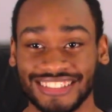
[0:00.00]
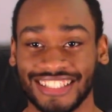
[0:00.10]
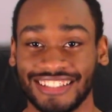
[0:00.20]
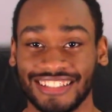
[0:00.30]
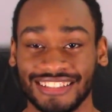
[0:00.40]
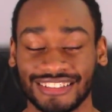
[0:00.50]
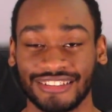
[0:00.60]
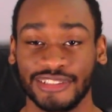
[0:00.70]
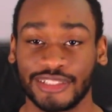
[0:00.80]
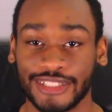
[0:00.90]
that these are
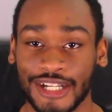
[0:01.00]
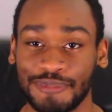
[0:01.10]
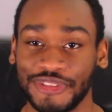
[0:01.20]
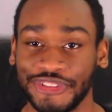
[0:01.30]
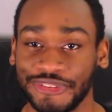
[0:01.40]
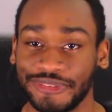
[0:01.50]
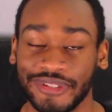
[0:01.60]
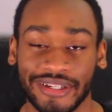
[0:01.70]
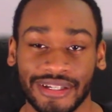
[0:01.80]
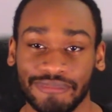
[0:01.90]
in the top 2.
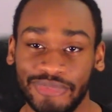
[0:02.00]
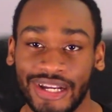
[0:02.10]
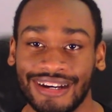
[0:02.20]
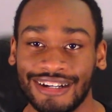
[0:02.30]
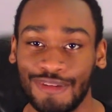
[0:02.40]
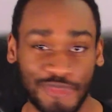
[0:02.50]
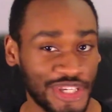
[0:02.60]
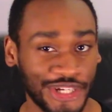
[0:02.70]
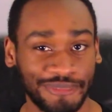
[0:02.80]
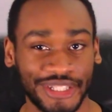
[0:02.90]
But
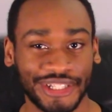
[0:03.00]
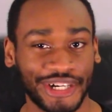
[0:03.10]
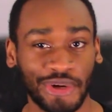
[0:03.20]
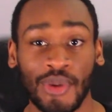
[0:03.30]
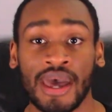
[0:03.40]
here we go.